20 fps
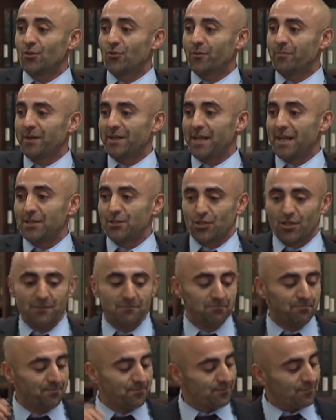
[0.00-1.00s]
Europe and
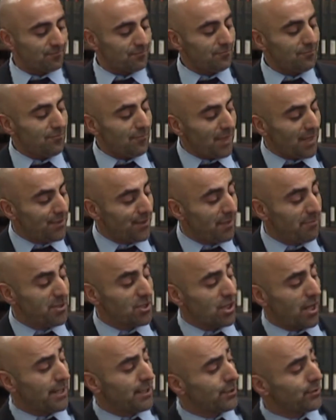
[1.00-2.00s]
Asia. The
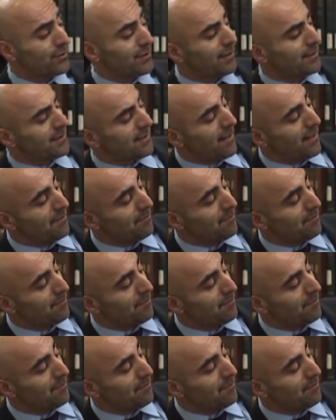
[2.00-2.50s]
image I use this